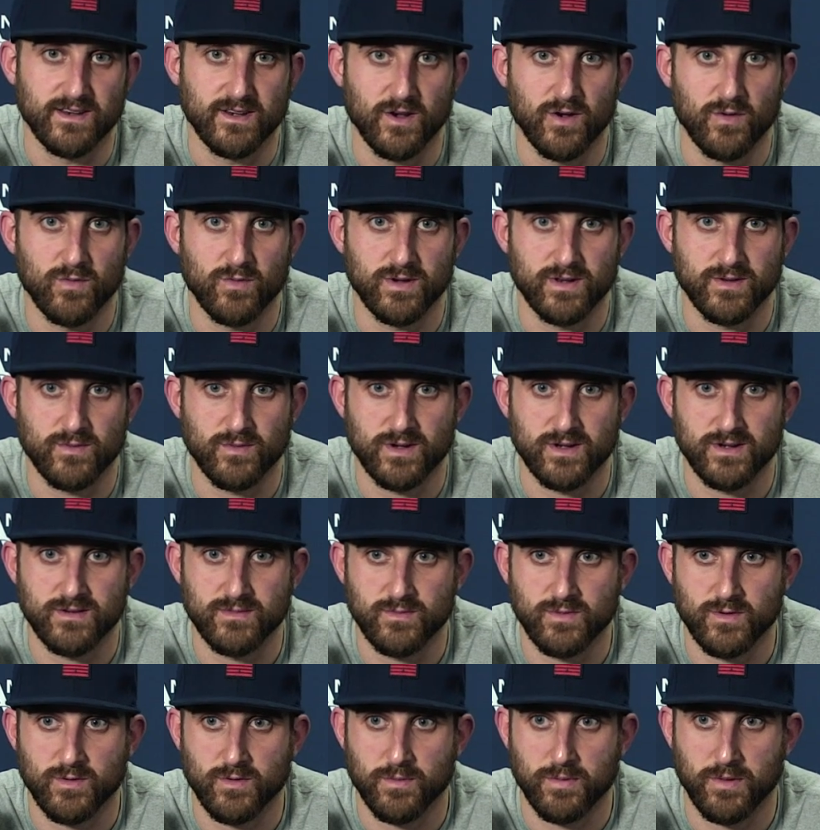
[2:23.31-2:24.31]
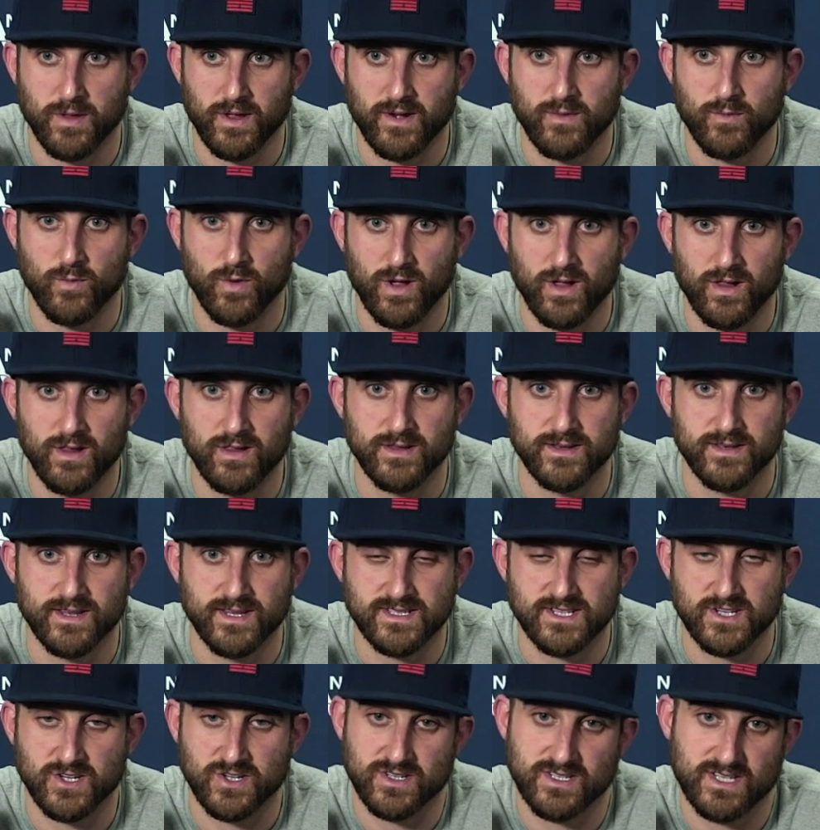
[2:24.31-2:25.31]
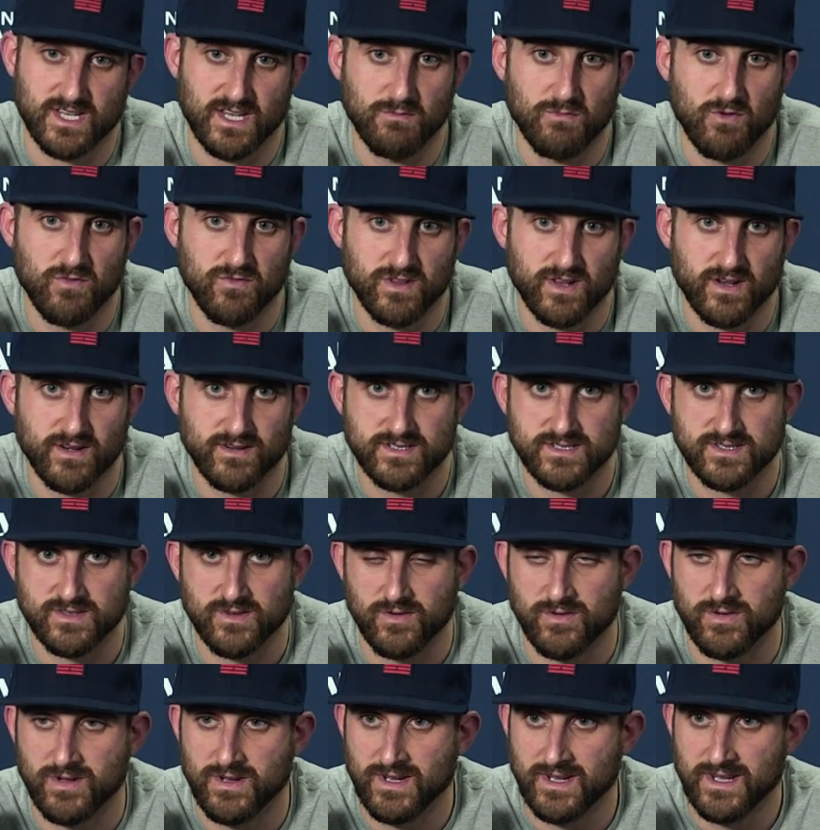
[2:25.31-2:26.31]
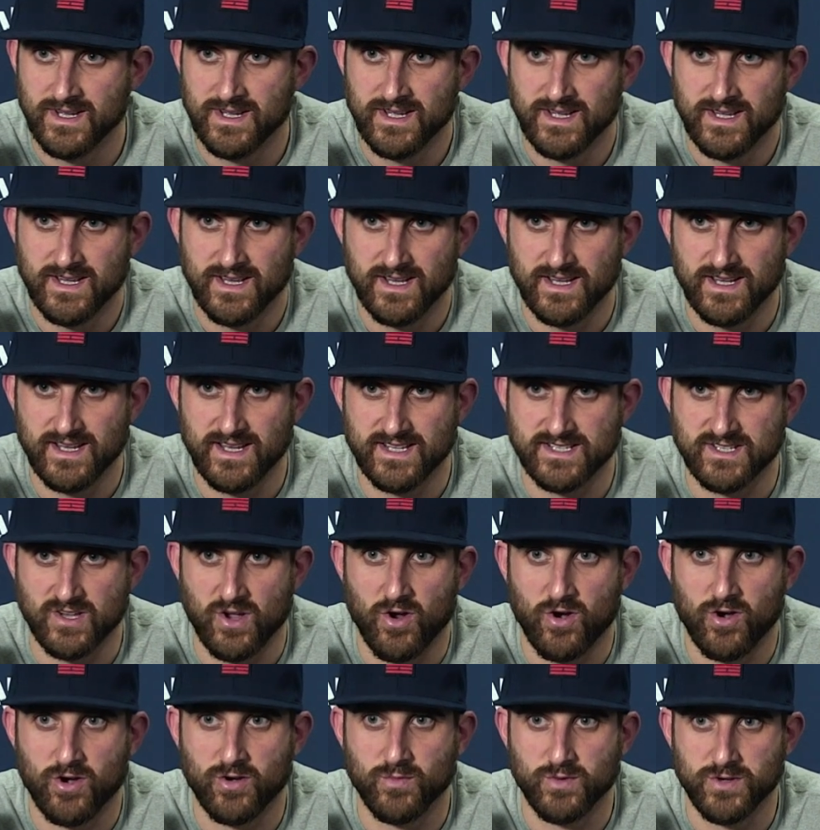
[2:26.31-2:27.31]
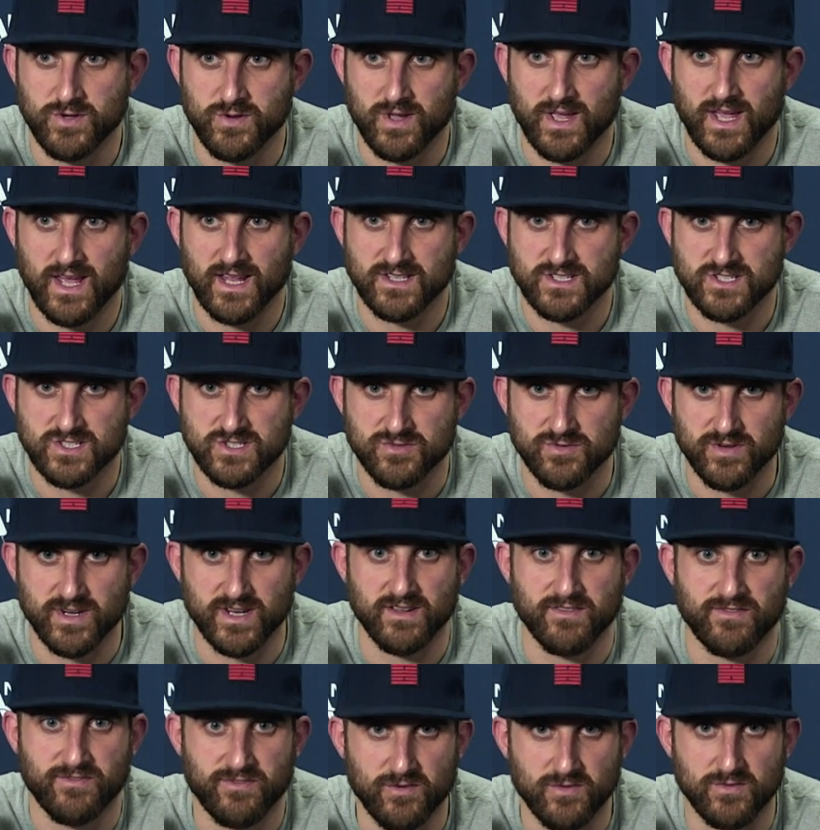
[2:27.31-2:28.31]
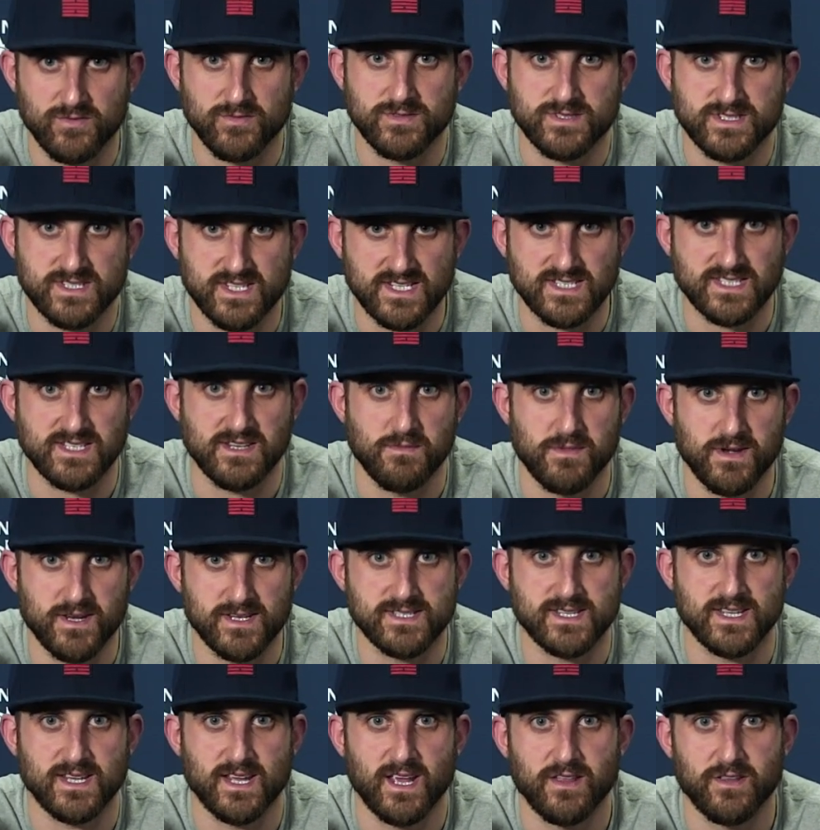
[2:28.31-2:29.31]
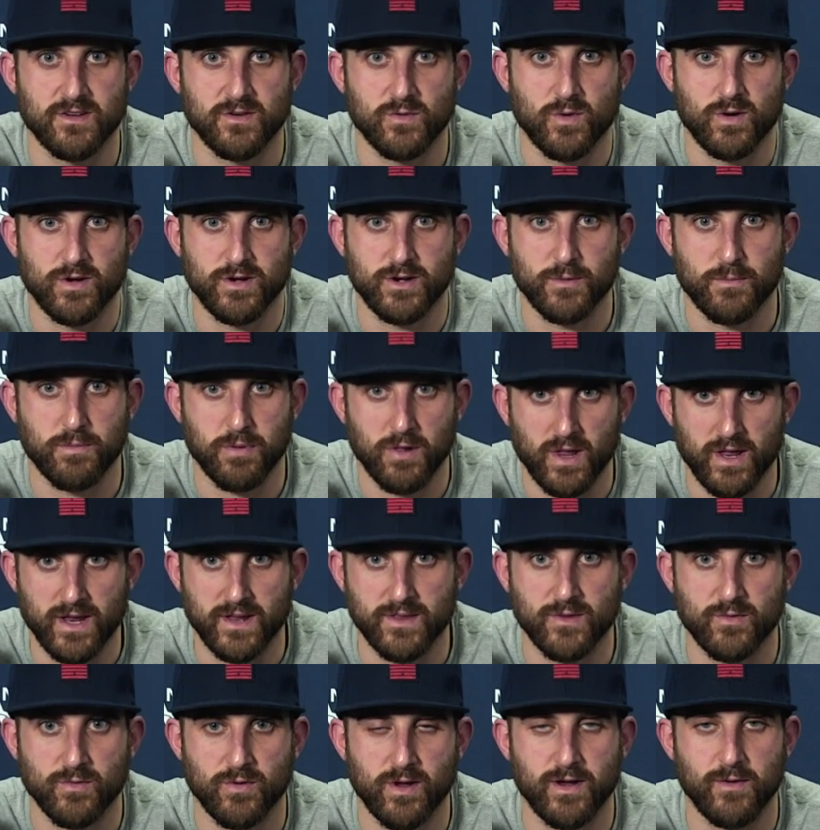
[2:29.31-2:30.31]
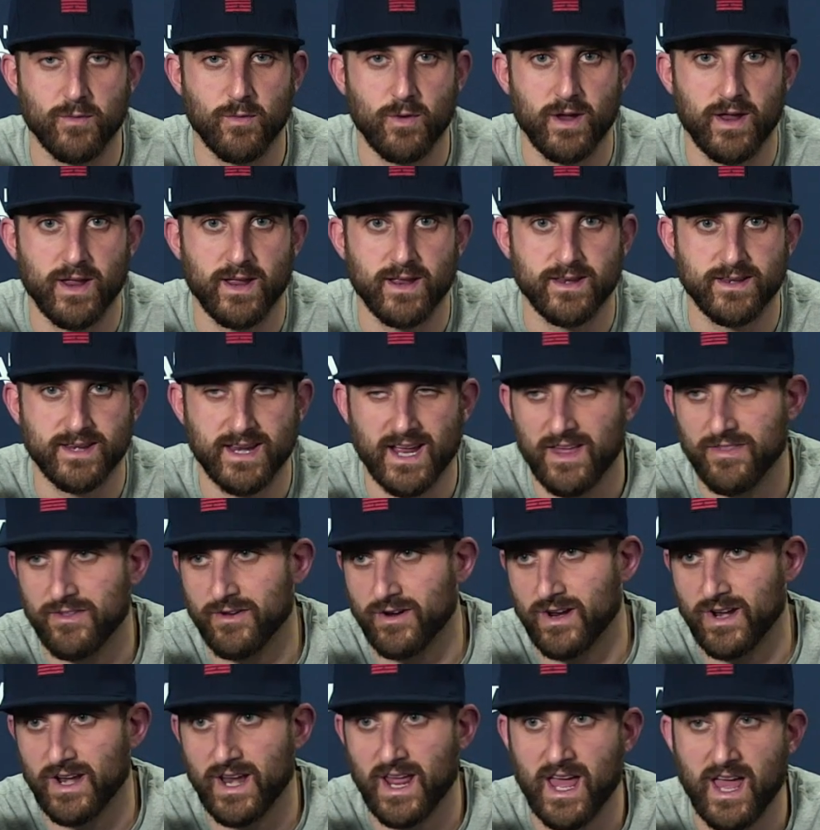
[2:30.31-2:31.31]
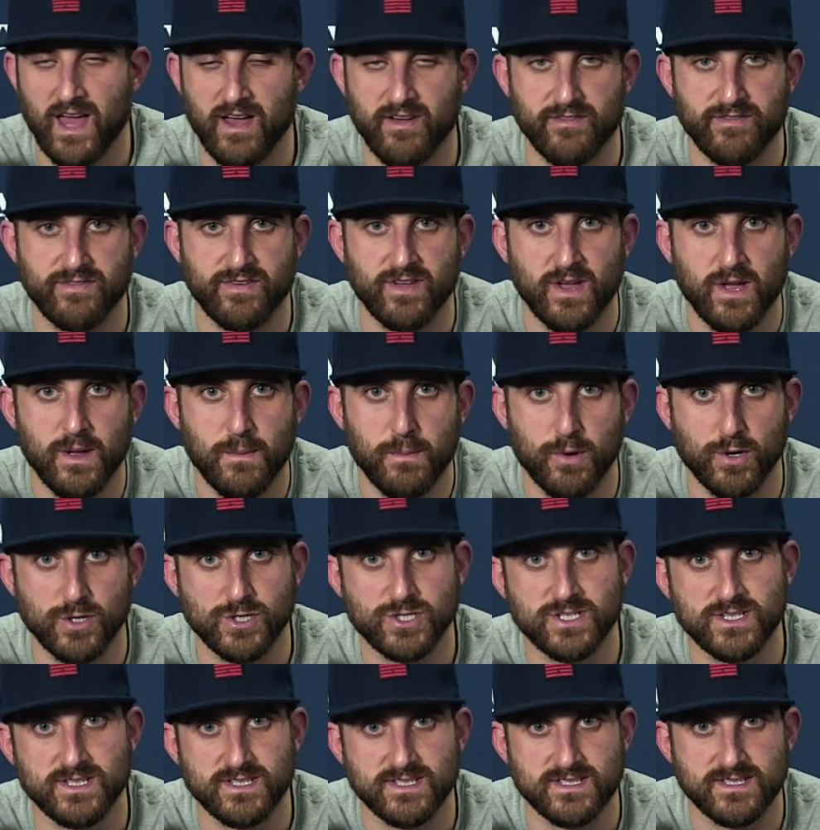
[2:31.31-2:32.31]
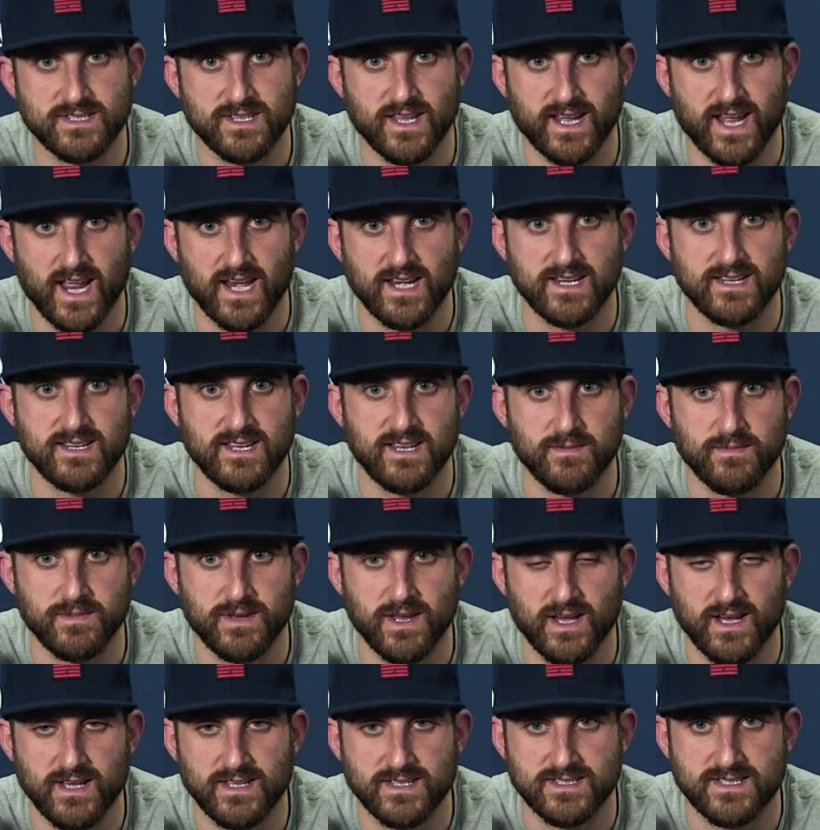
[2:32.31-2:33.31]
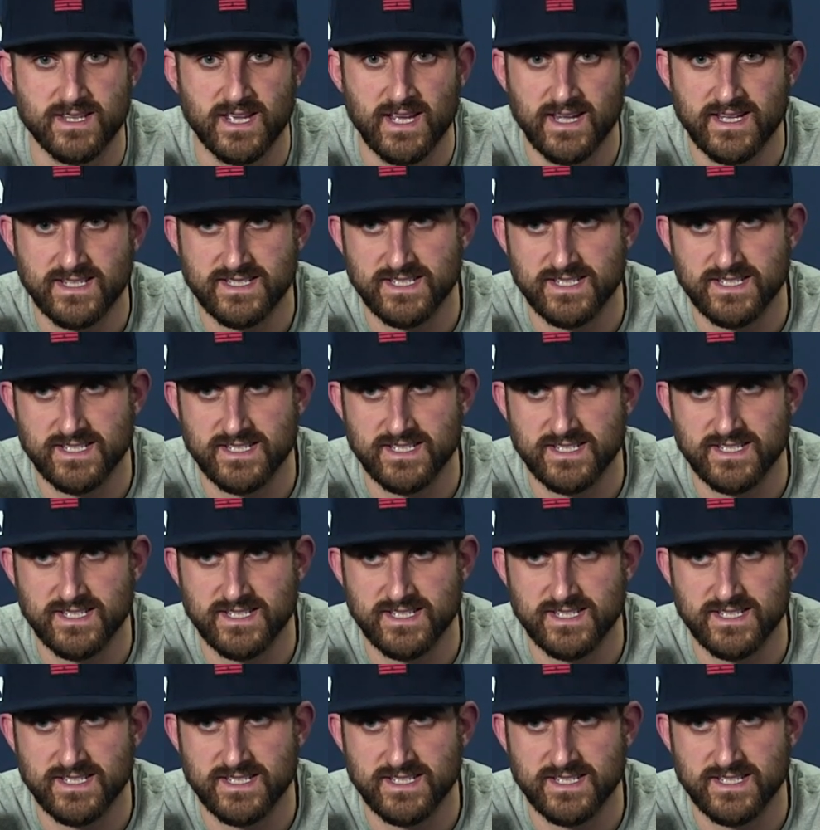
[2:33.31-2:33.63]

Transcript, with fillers: You know, we, we, we were playing well, and that's a good team over there. So uh, it's hard when you can't string a full 60 minutes together where you're playing the right way. And yeah, they're going to have pushes like any team does.